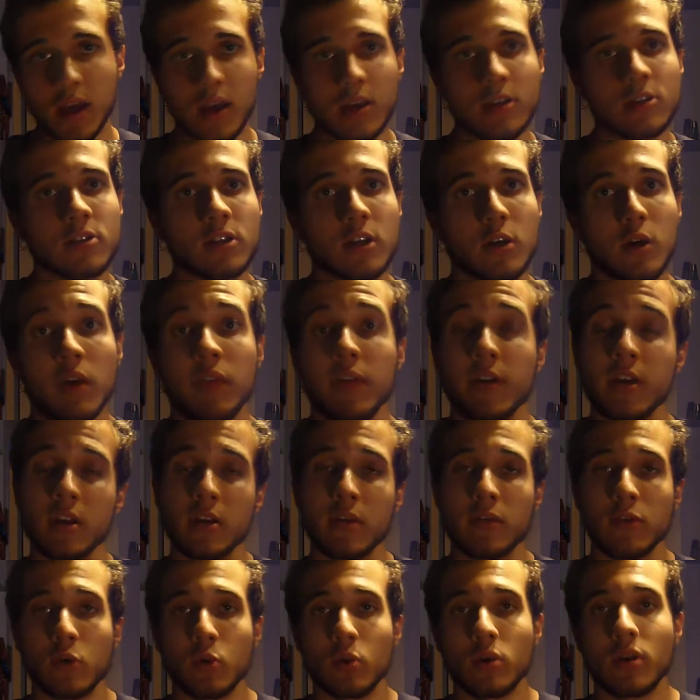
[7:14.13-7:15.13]
So if any
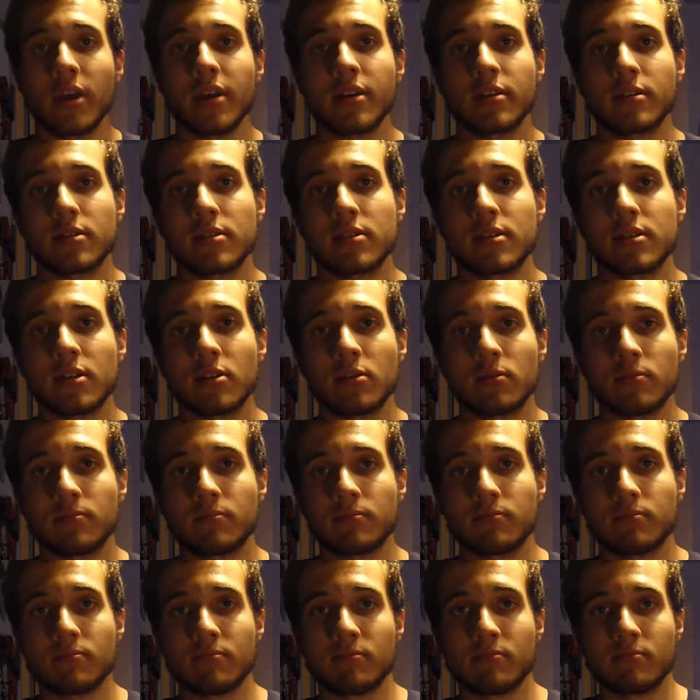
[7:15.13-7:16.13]
of you would like to send,
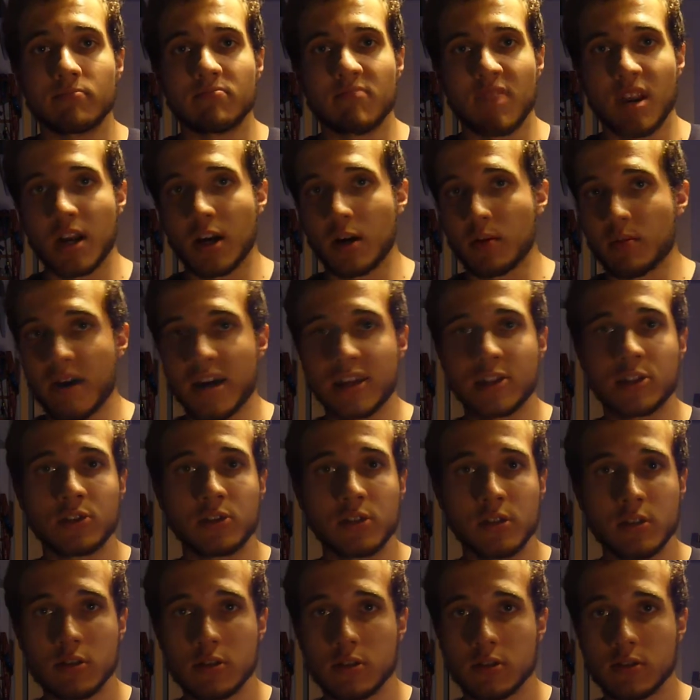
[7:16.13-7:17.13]
you know,
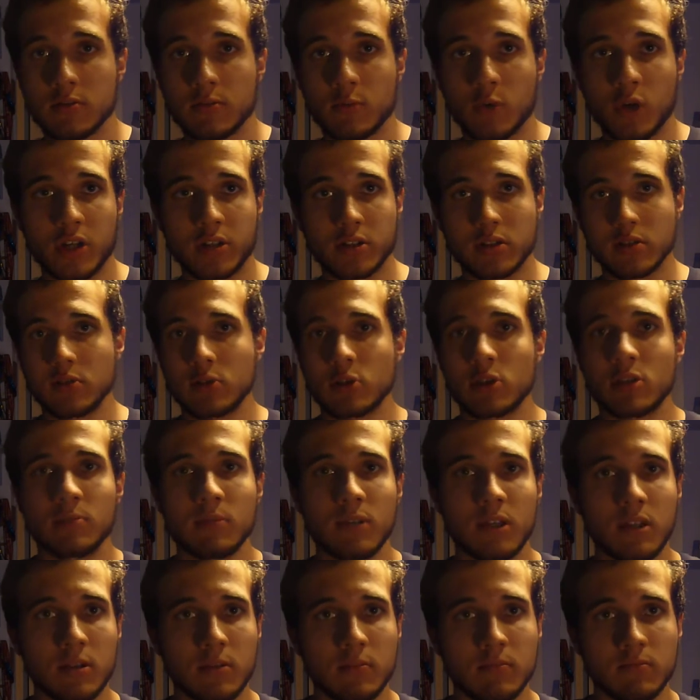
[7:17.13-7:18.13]
messages, questions to
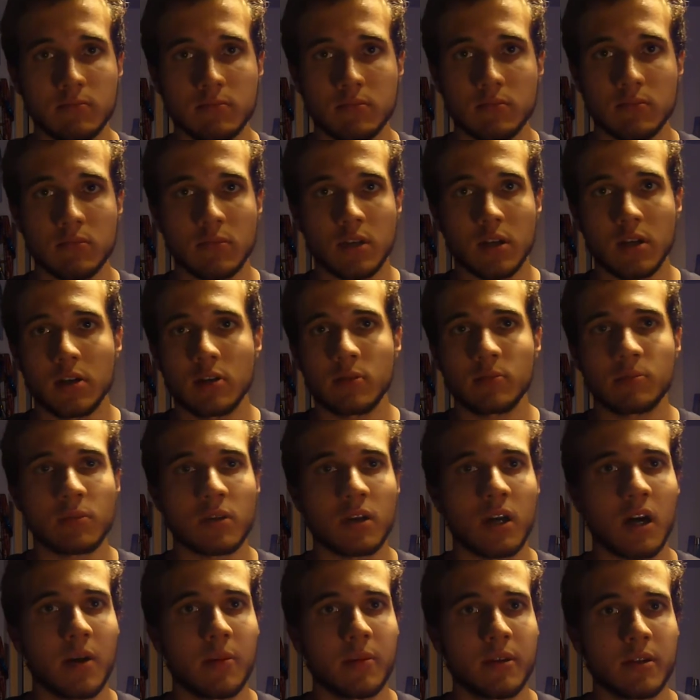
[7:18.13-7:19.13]
me, you know,
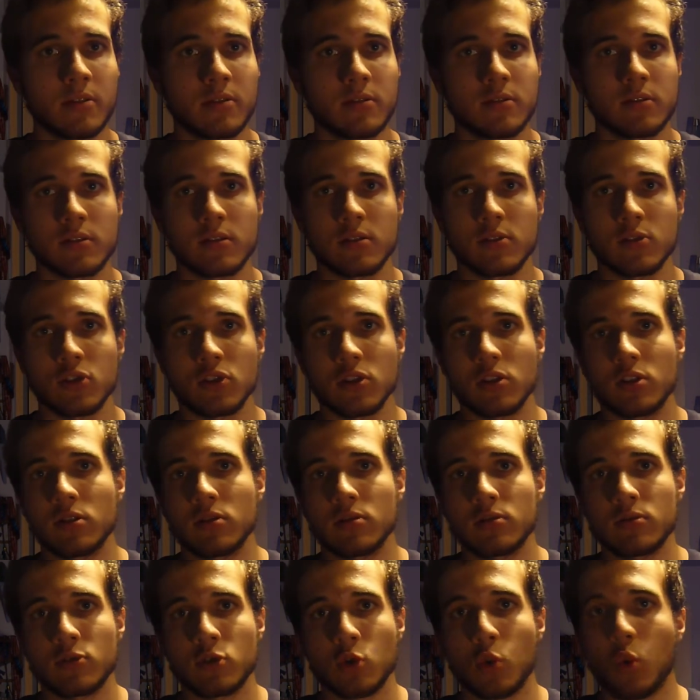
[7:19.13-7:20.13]
comments,
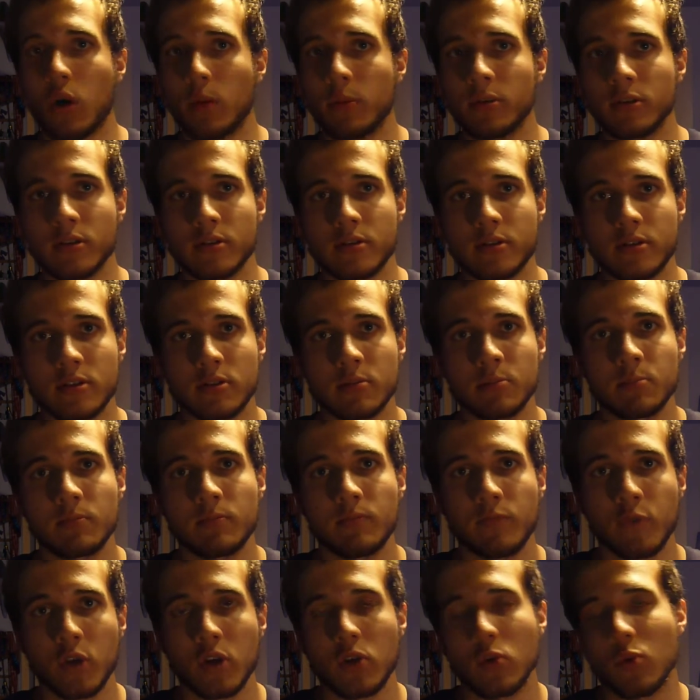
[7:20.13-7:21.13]
concerns, quibbles.
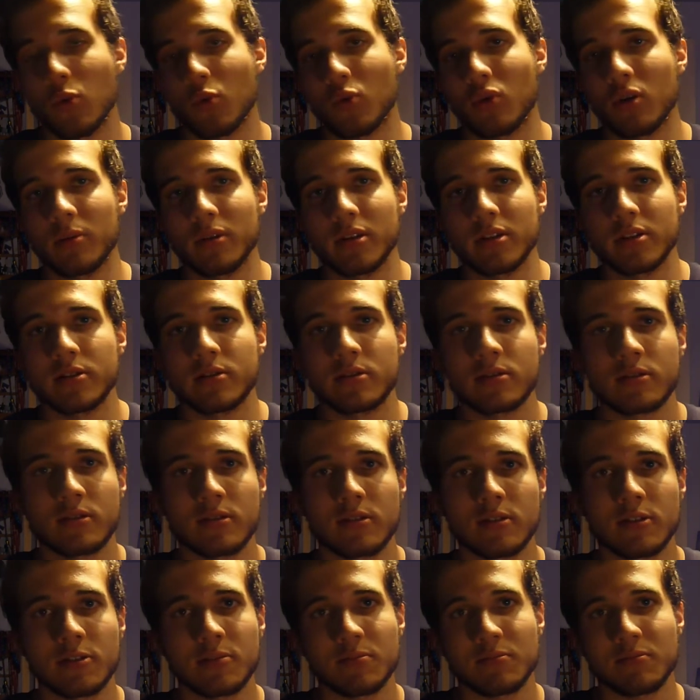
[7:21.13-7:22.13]
If you don't know what quibble is,
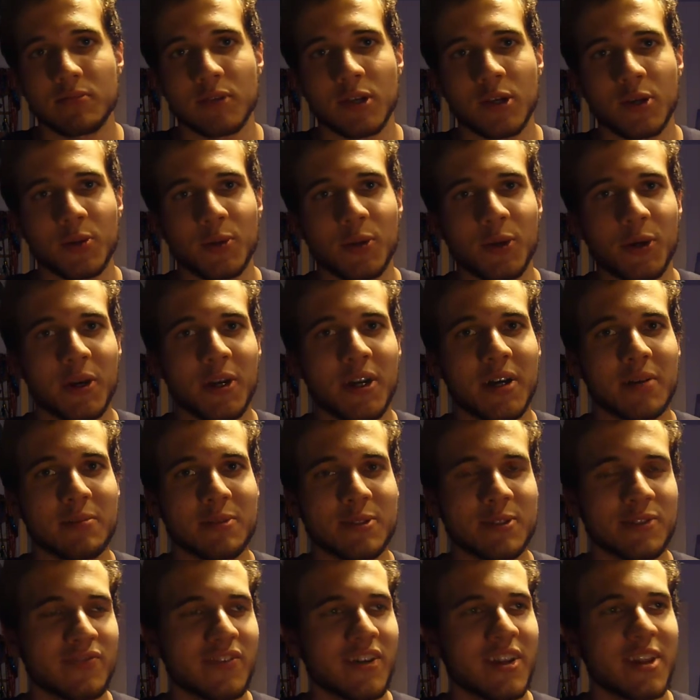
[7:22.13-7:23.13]
it's, you know, look it up.
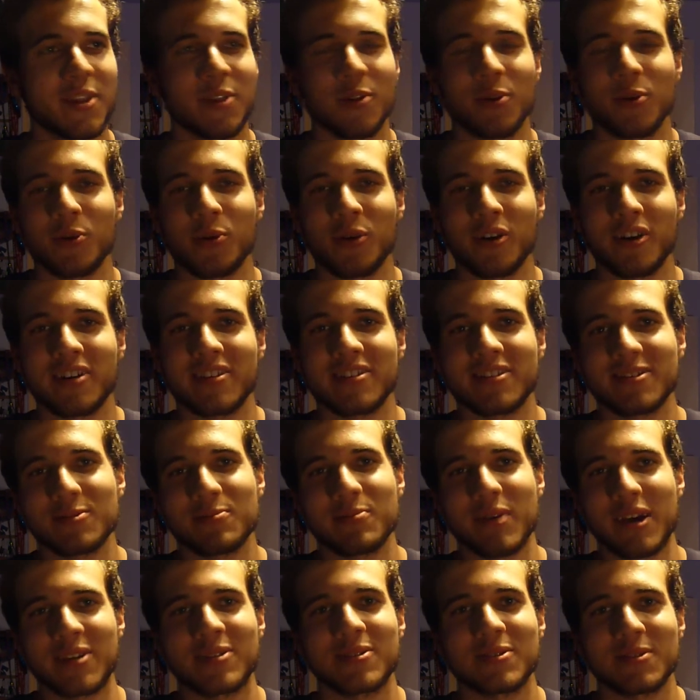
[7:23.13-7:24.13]
It's a funny little word. It
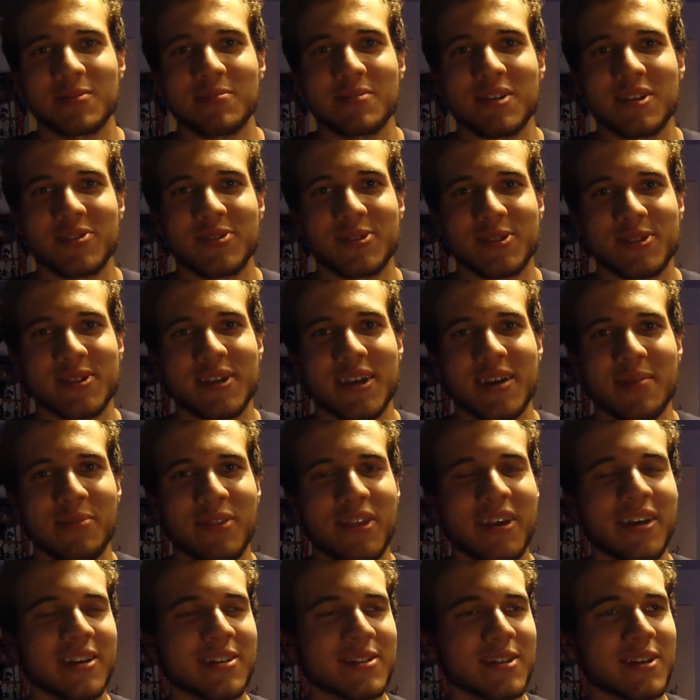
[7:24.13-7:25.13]
basically means the same
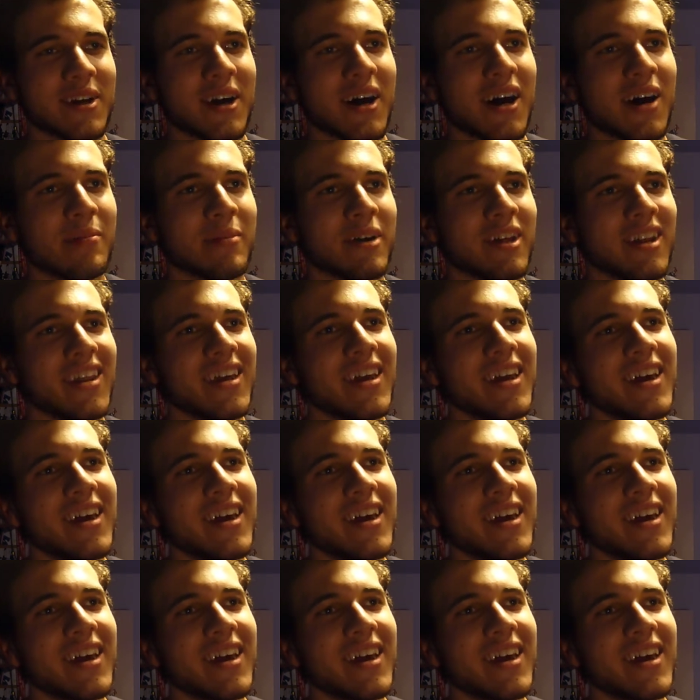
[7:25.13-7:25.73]
thing as a comment.